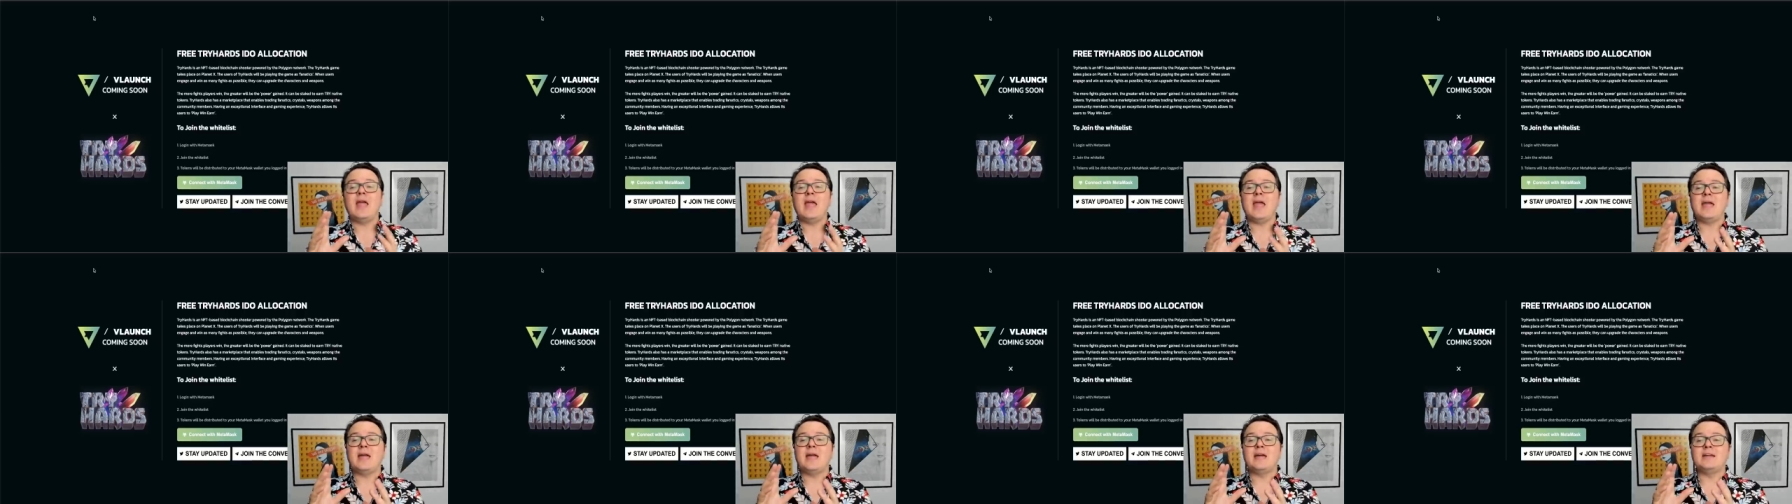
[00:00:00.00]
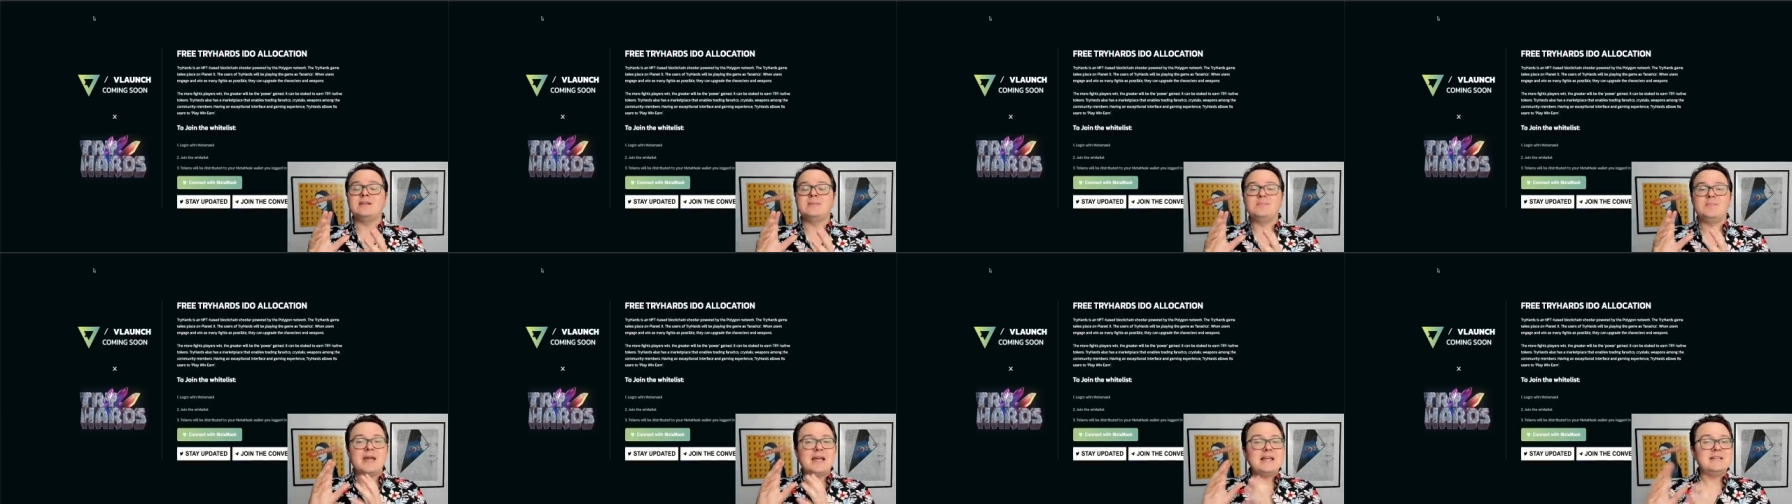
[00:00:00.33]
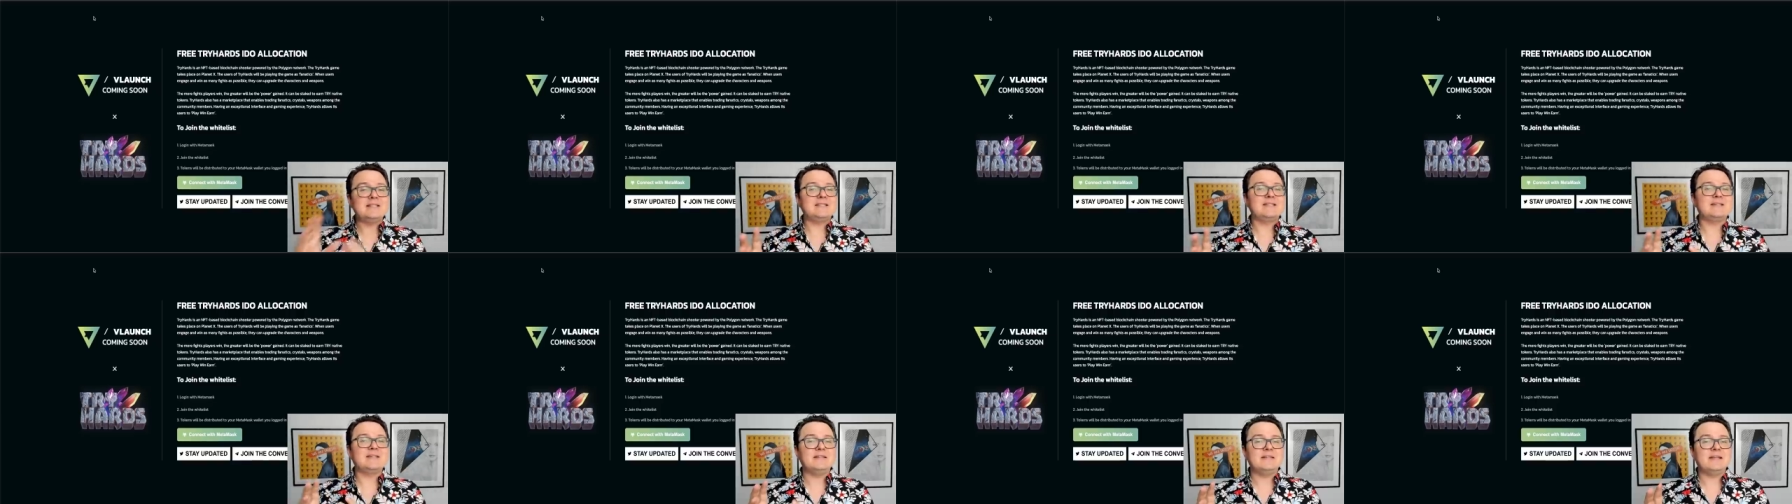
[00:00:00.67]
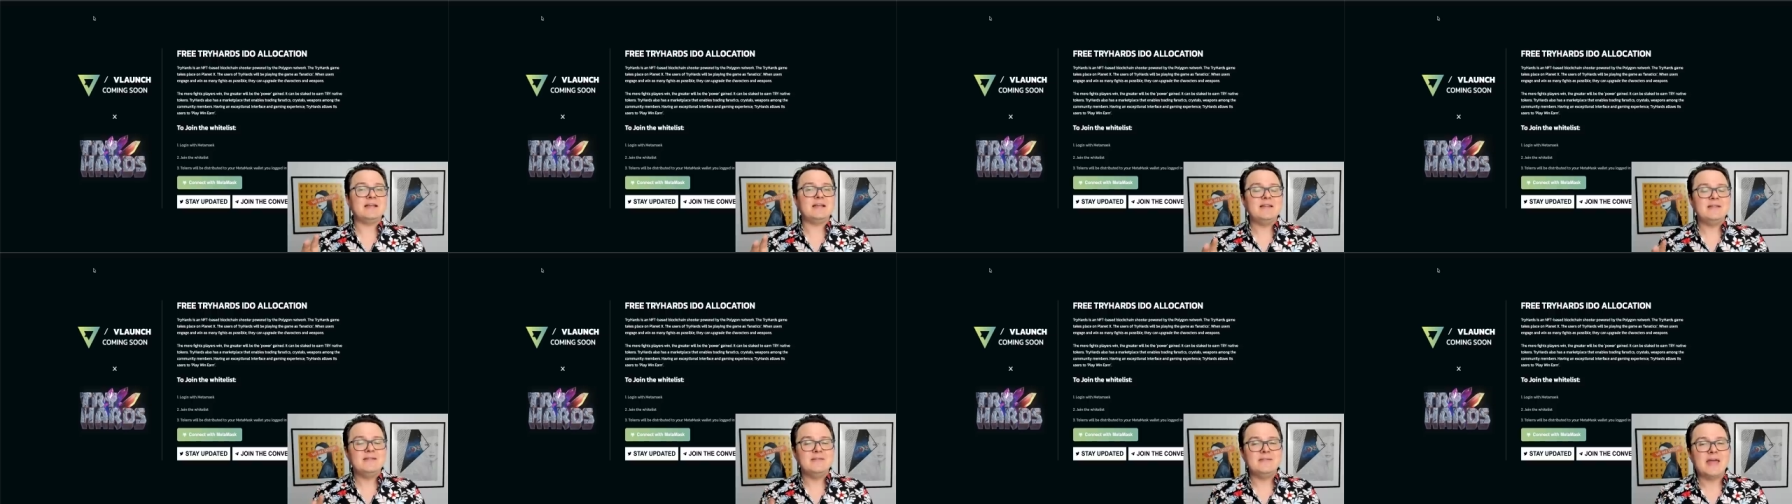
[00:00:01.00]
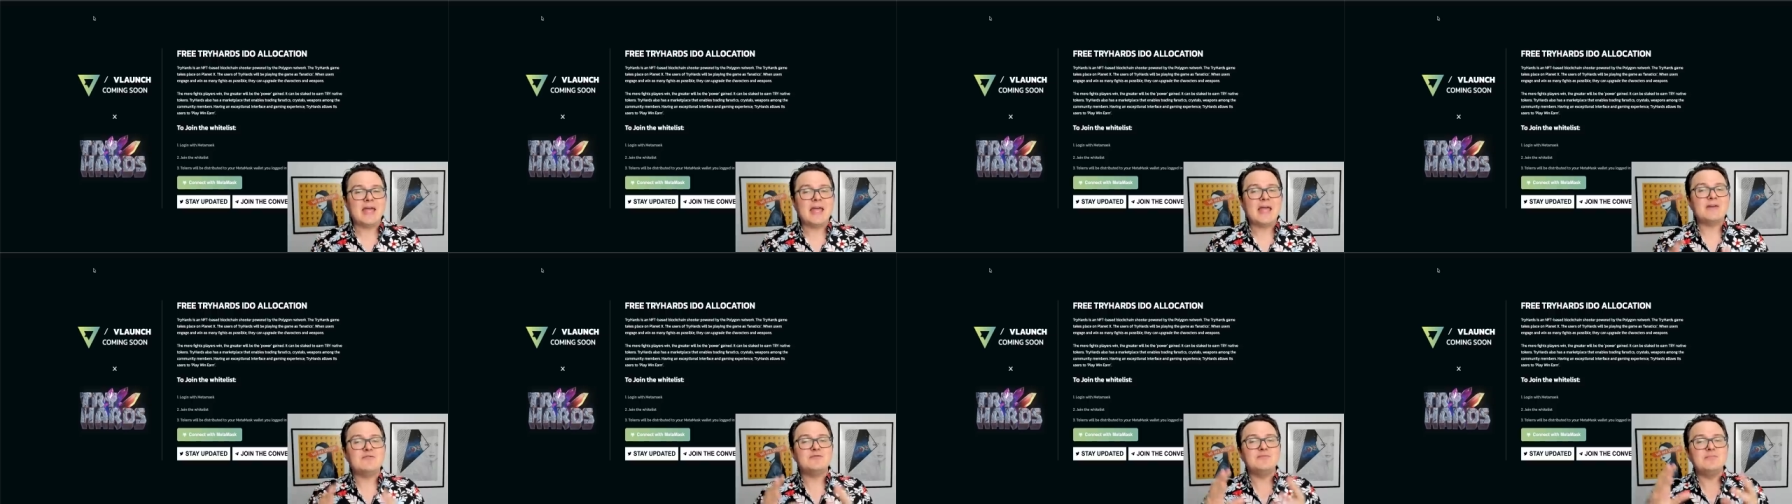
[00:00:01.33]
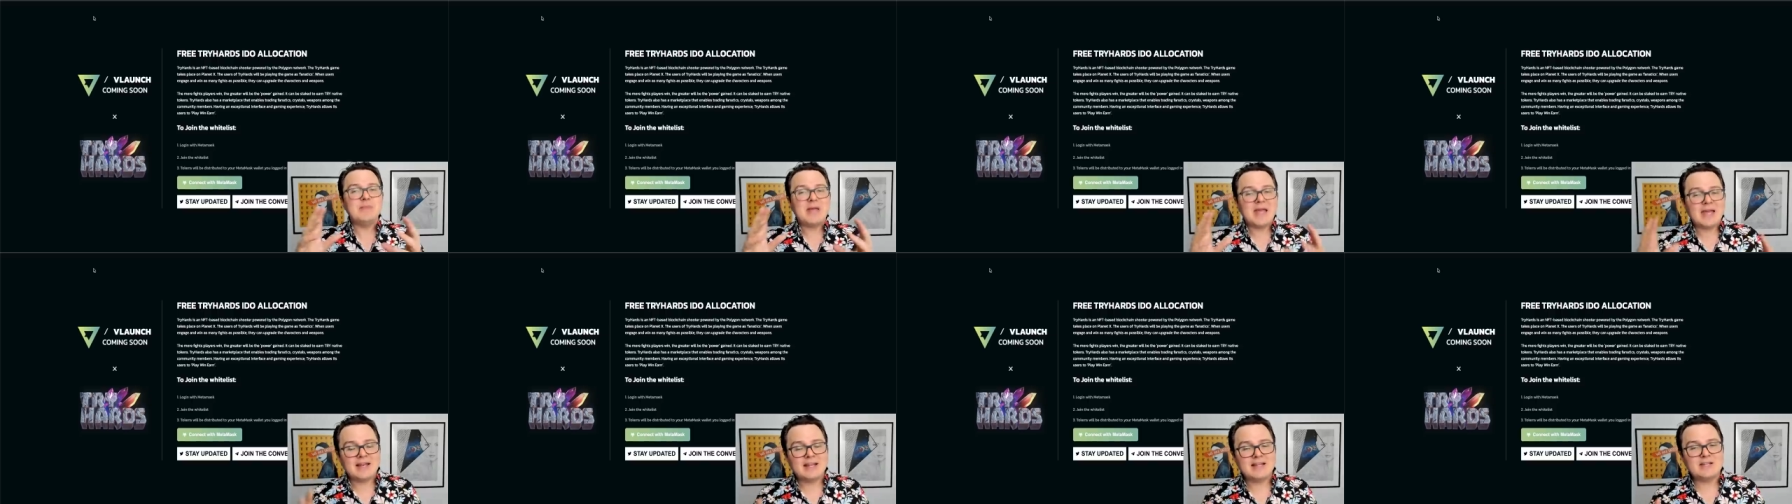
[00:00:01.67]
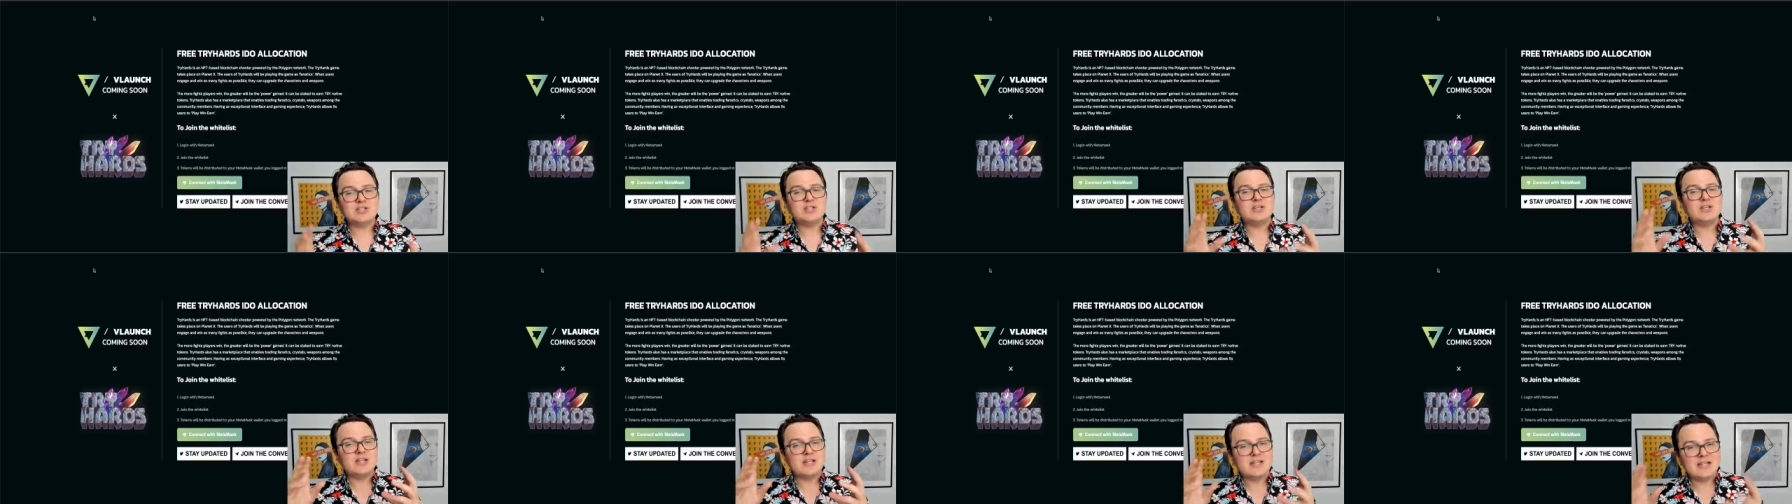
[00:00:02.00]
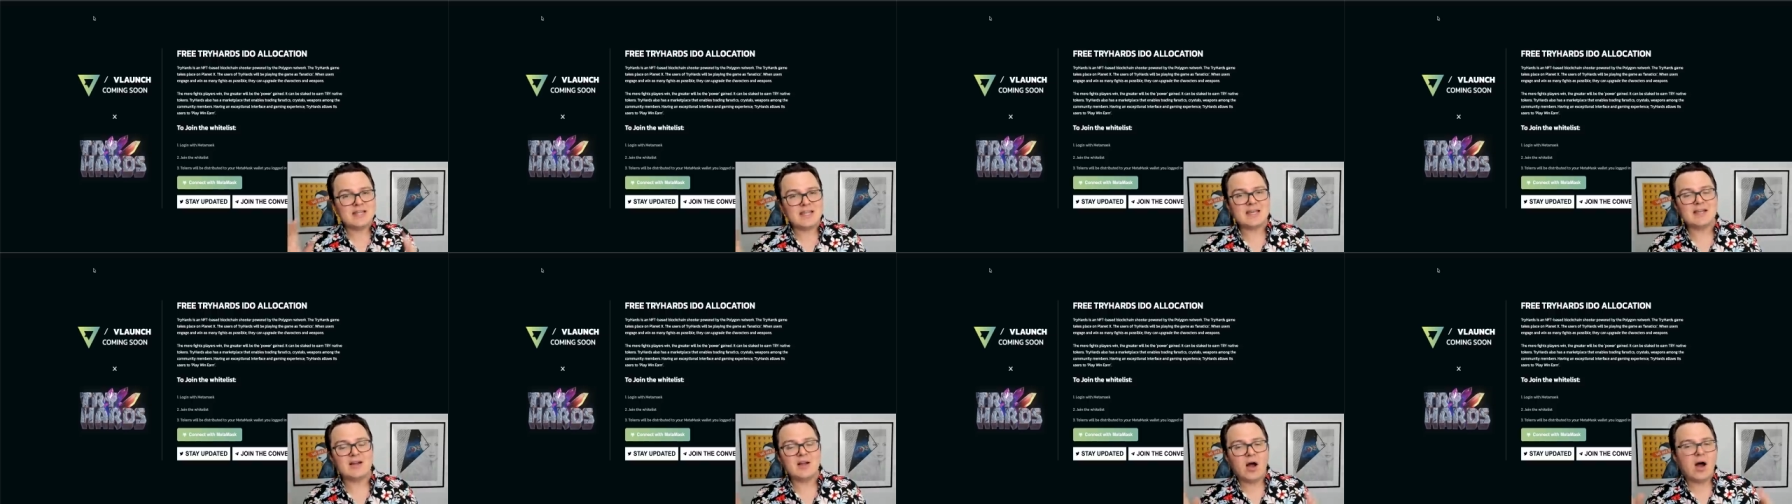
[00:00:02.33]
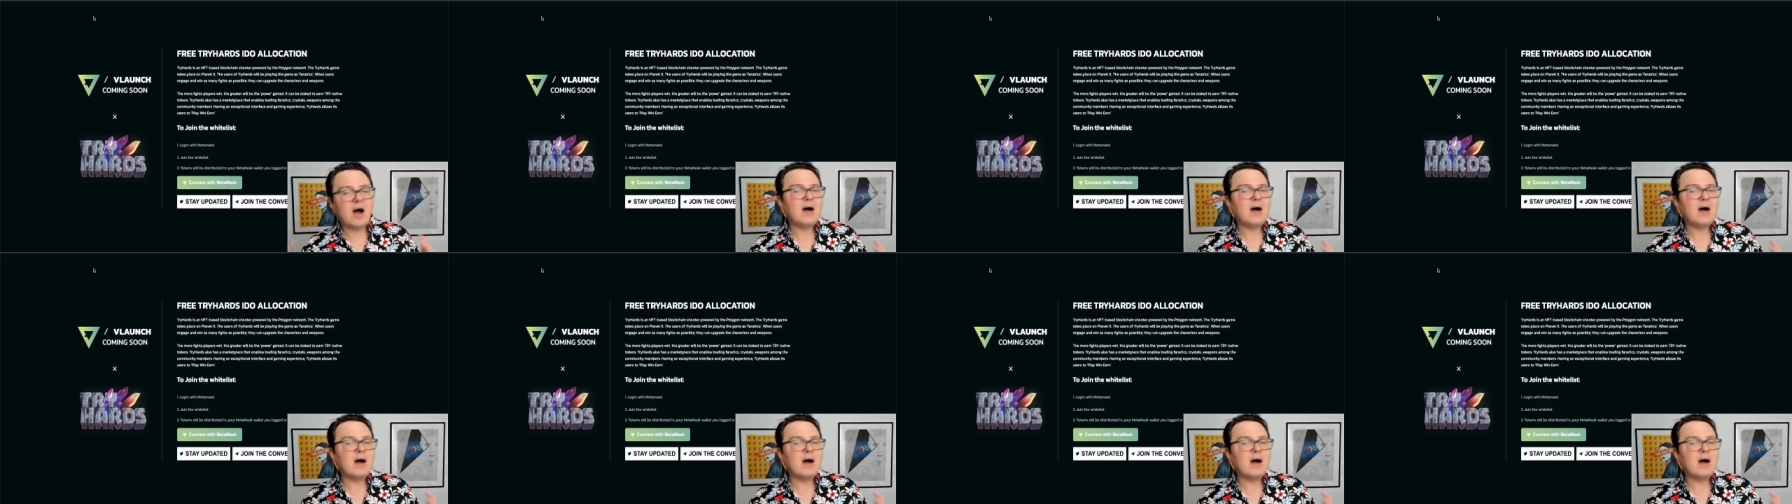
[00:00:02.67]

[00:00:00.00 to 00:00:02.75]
and basically they have managed to get